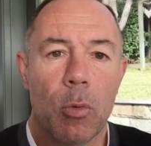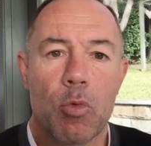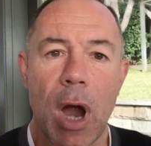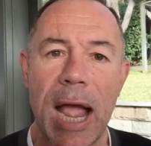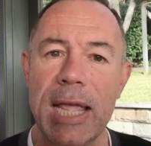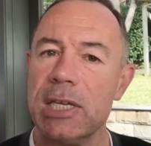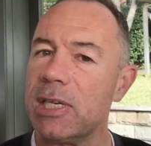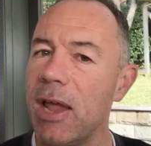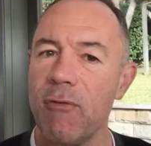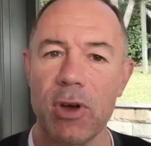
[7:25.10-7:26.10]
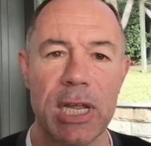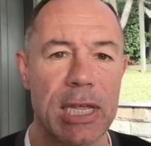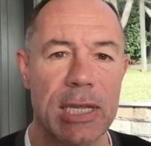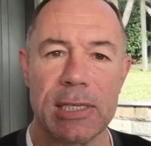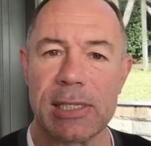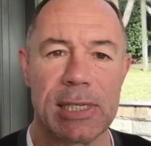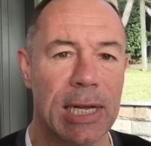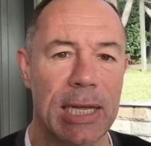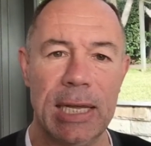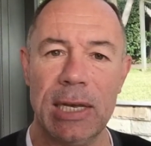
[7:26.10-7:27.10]
raise every
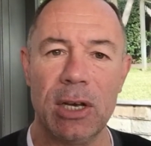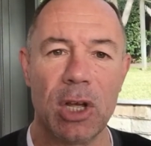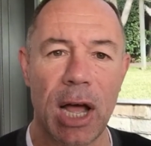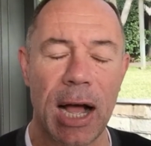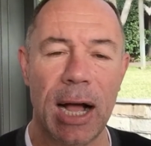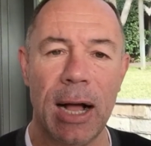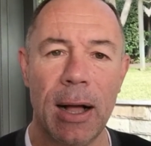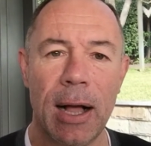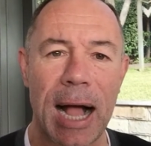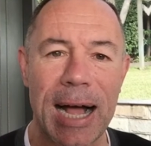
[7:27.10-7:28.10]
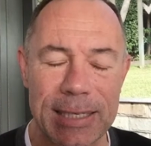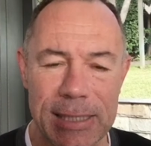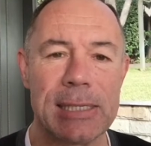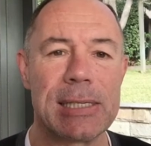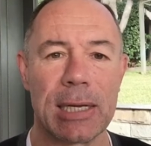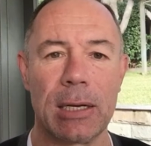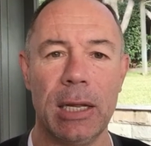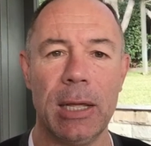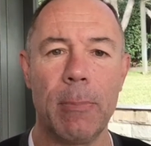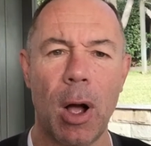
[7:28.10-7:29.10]
scene
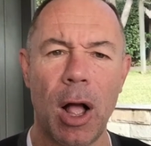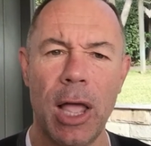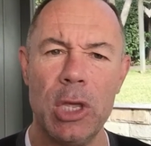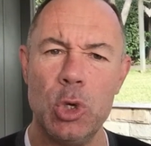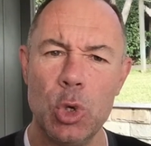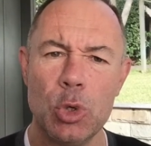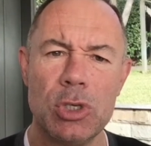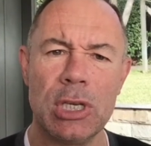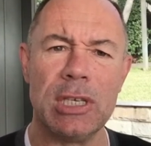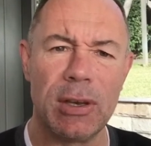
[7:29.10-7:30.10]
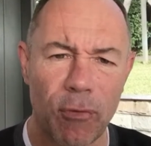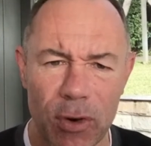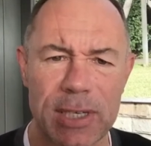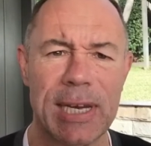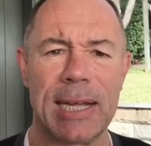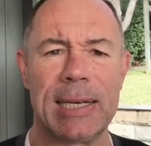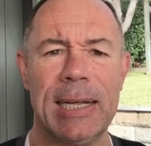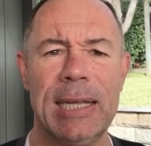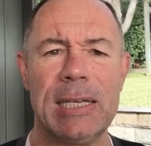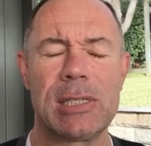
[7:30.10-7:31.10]
artistically by using different
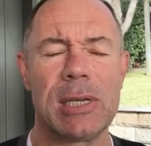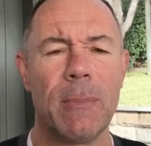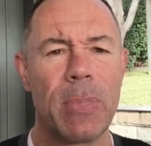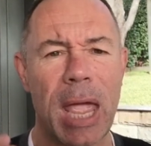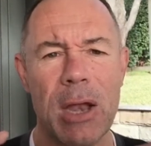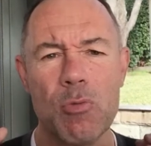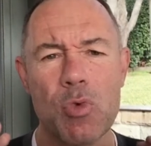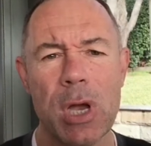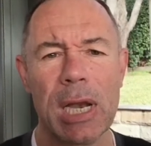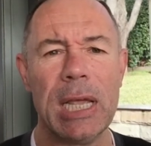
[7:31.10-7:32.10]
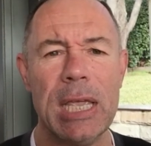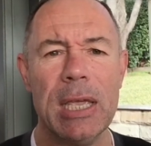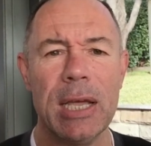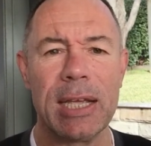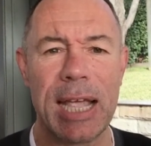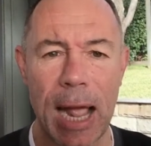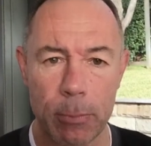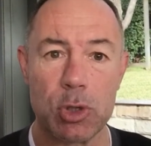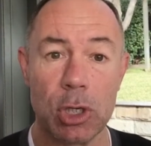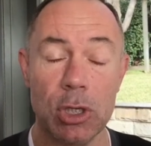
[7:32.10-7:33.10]
techniques and really
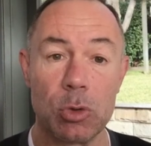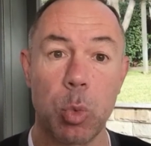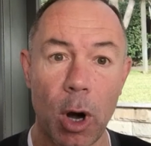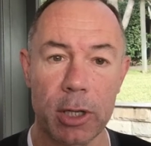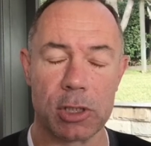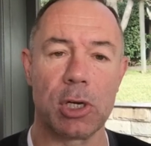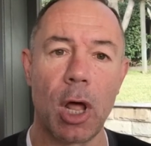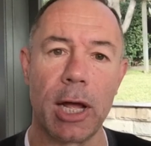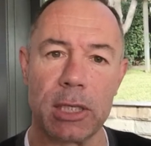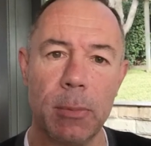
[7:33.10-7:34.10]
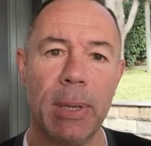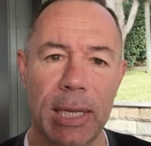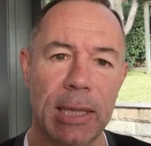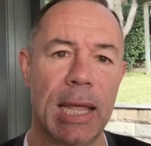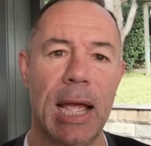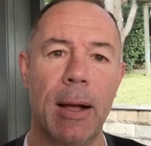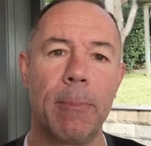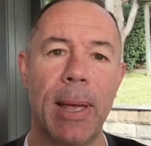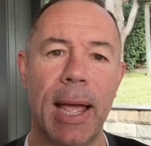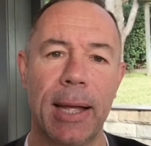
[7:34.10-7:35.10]
captures what it's like to be in the
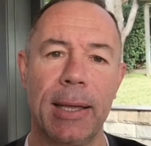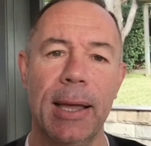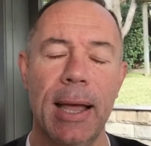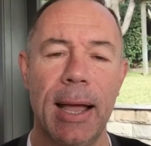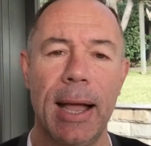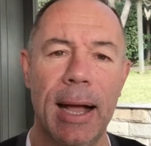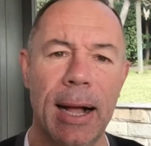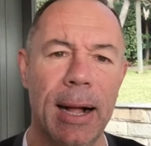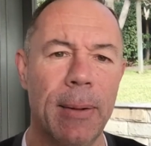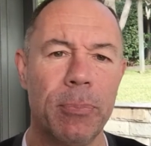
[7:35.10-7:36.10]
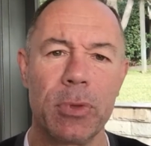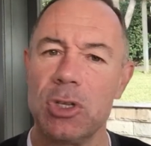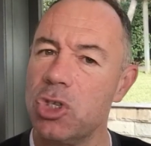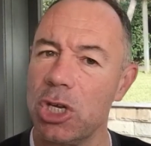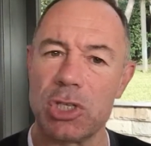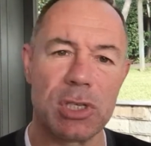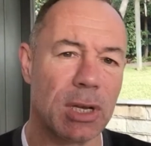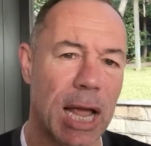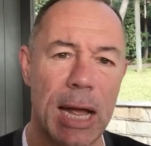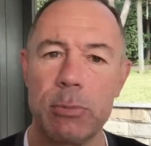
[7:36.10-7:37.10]
outback. Just
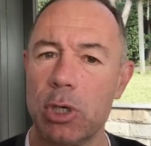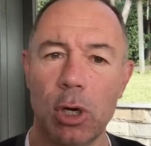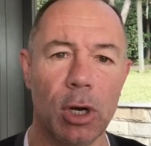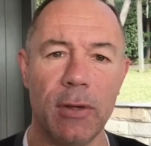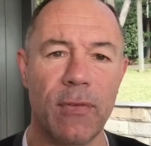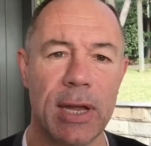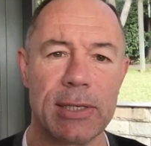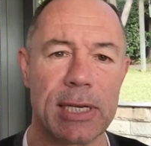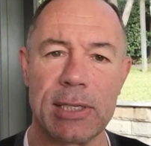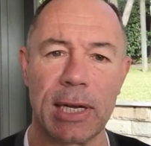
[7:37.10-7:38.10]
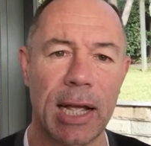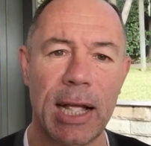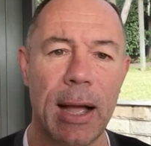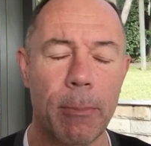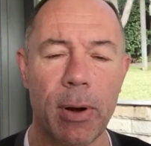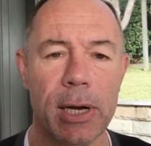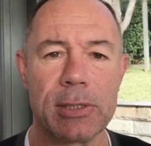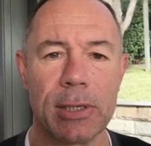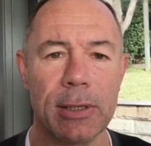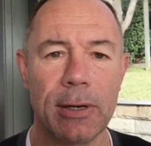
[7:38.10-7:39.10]
absolutely fantastic. I can't
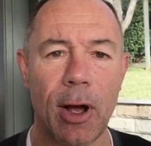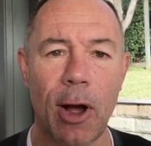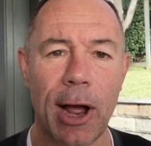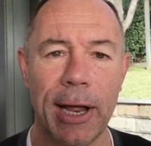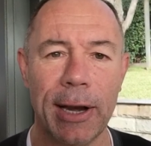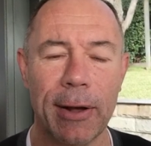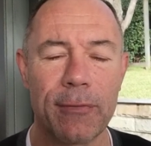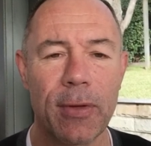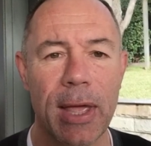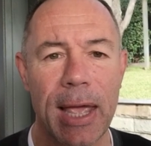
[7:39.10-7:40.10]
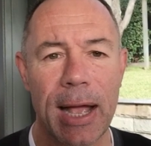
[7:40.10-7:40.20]
praise it high enough.